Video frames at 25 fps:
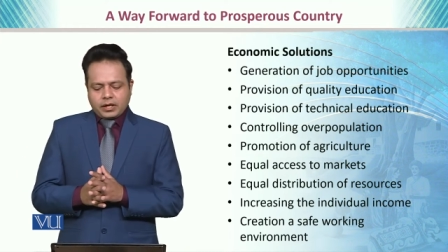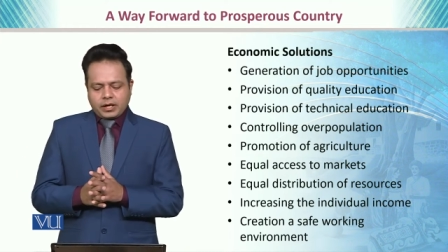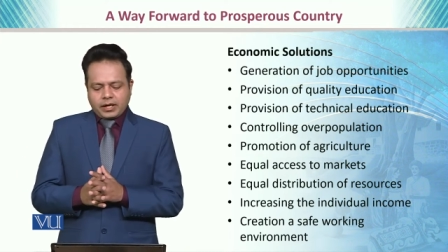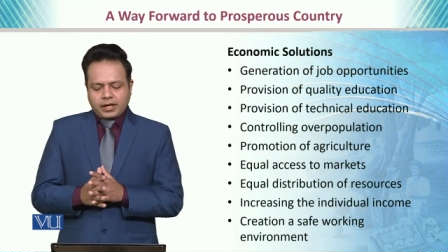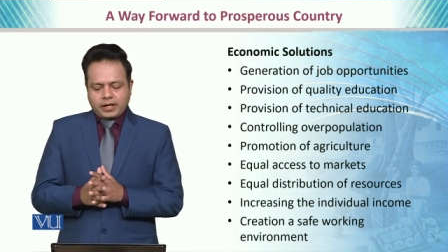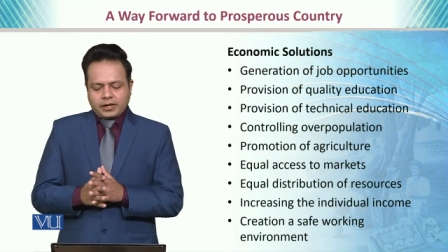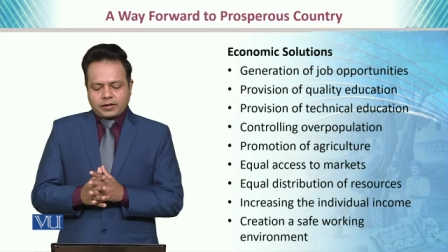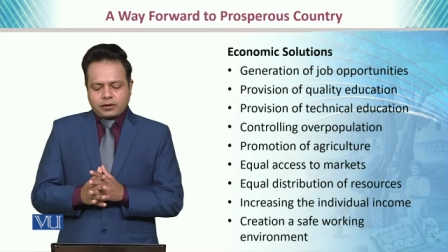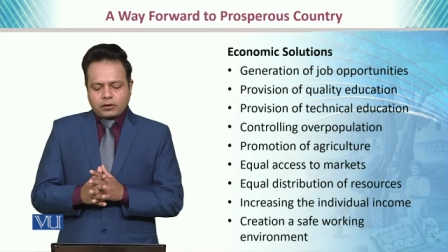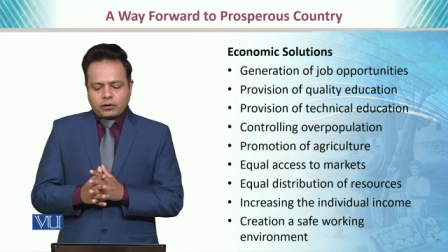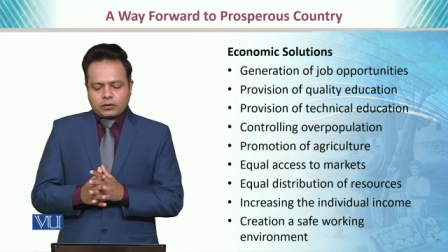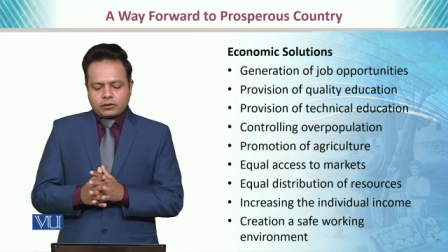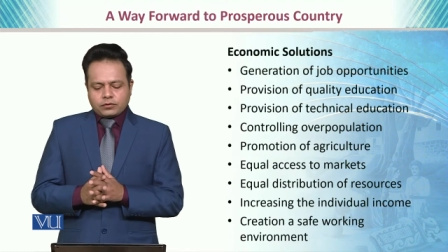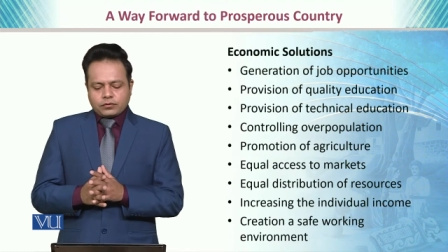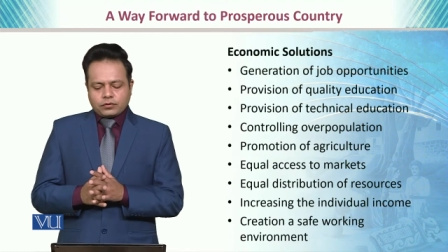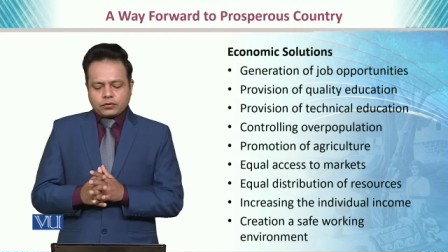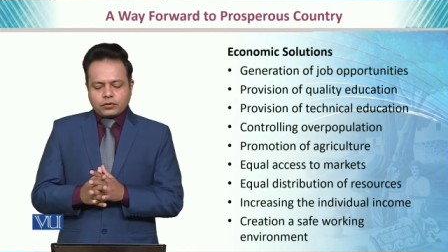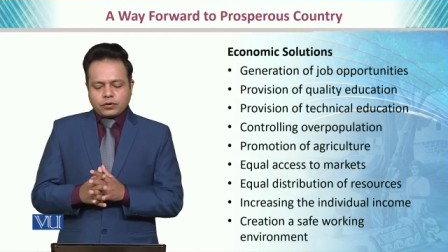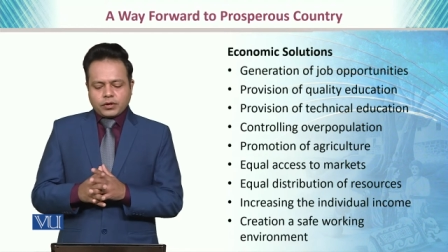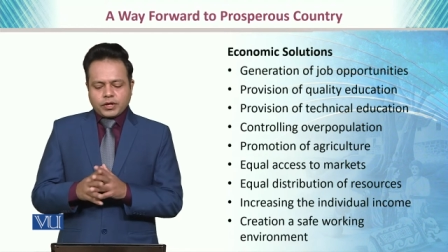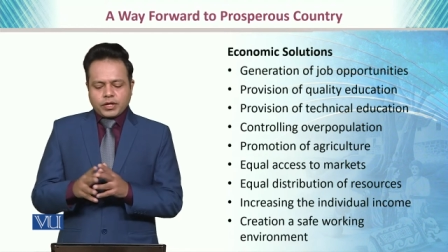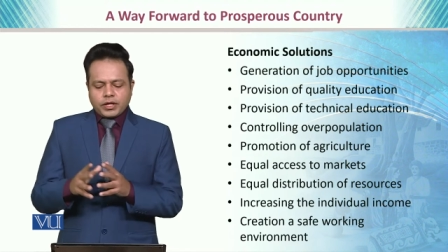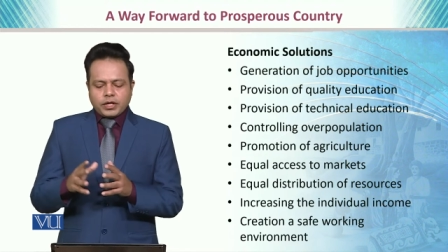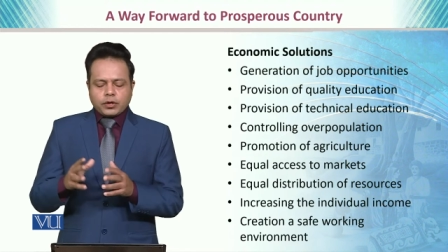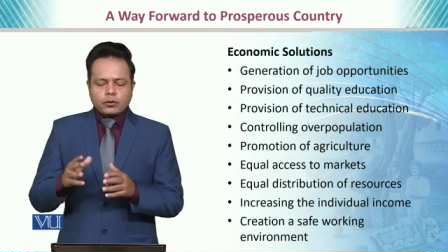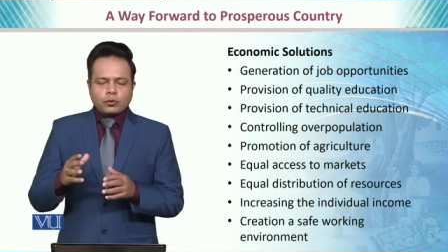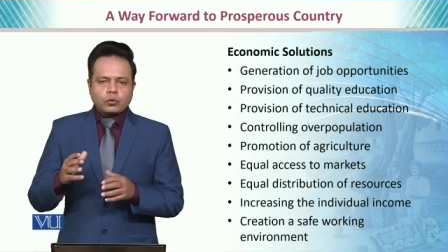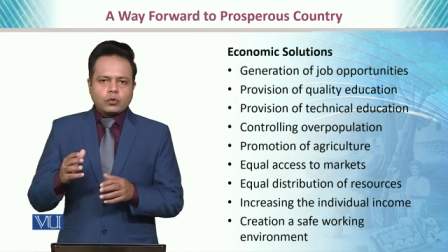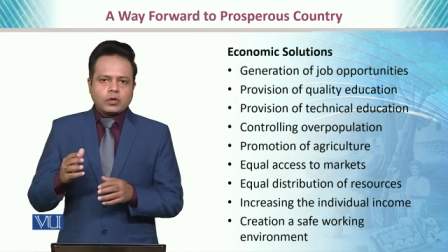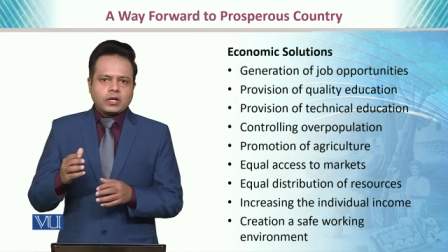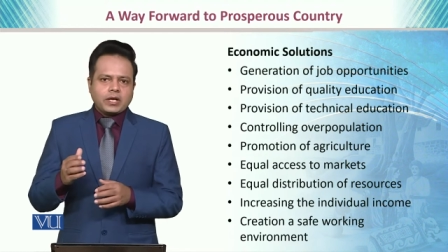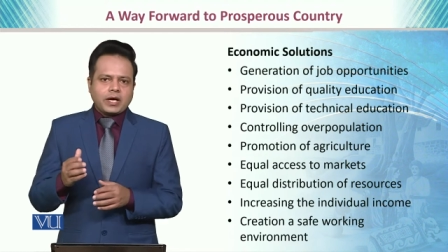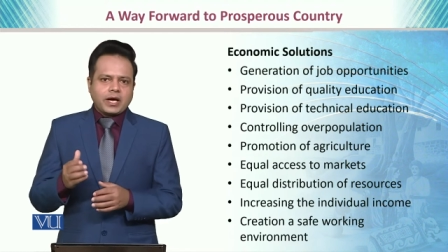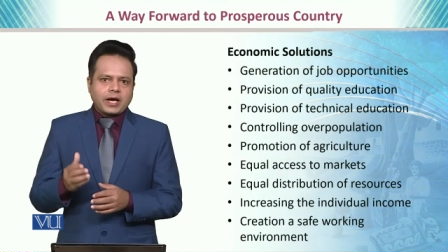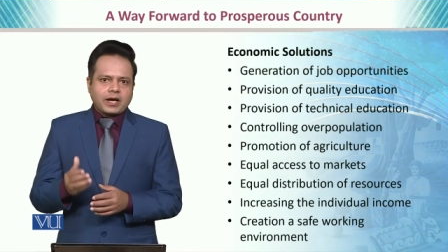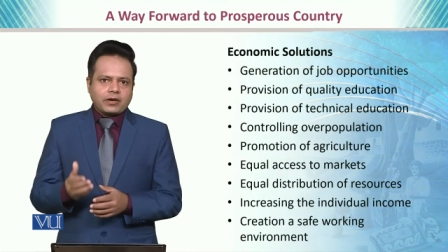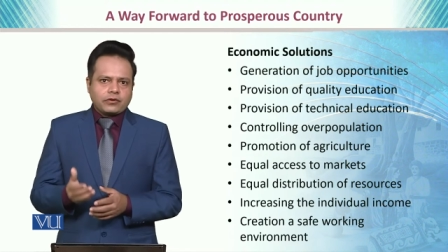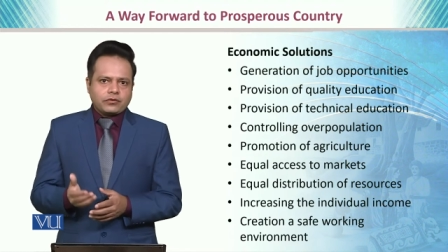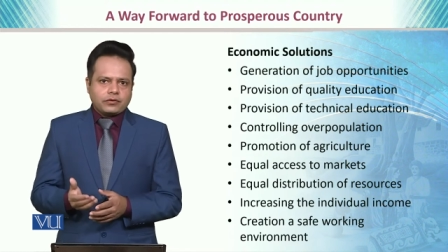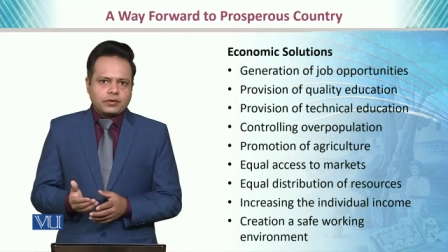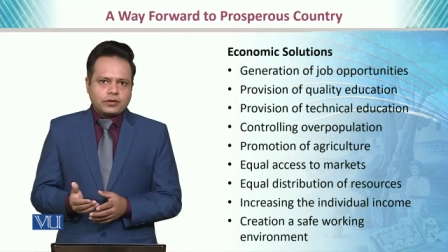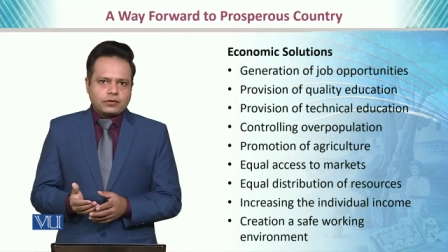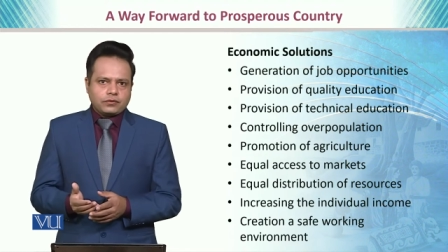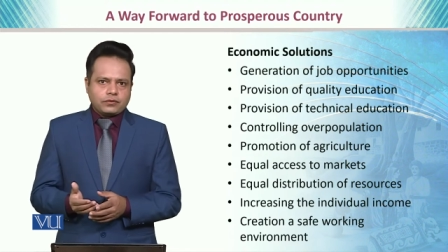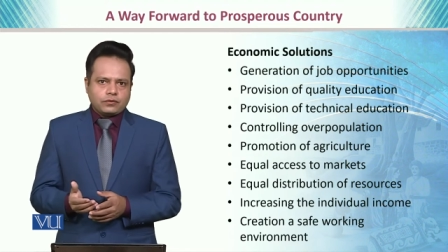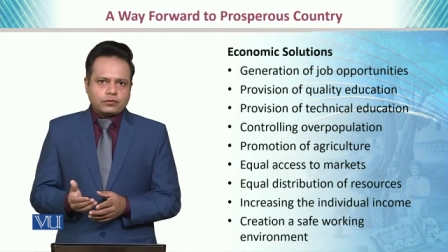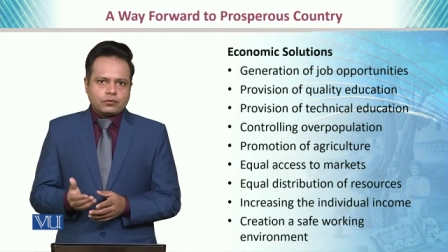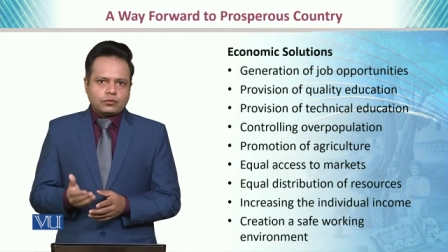And also equal access